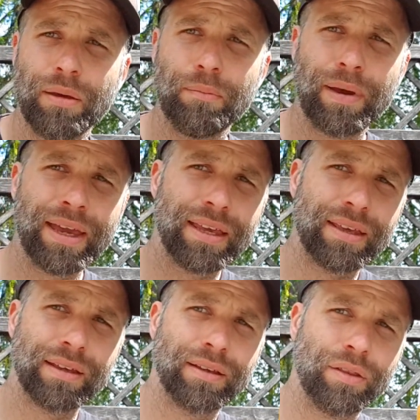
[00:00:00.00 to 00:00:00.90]
make
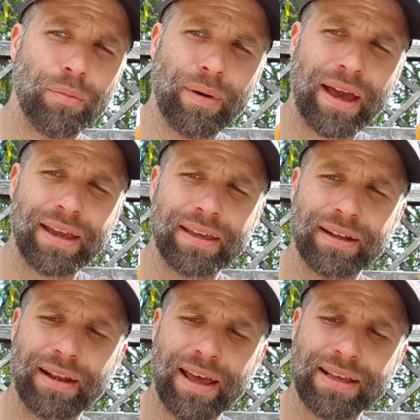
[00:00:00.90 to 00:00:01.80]
the bag
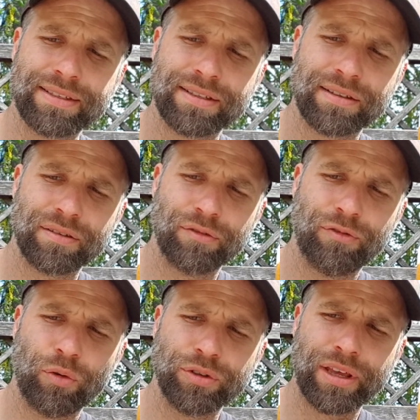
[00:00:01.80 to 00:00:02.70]
last
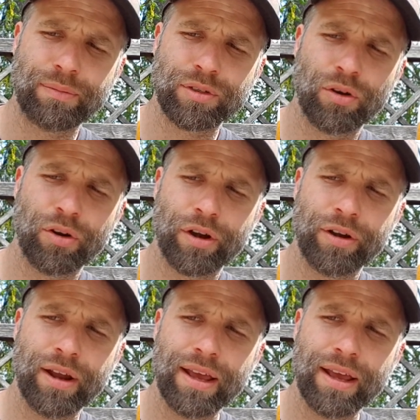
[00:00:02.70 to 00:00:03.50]
four times longer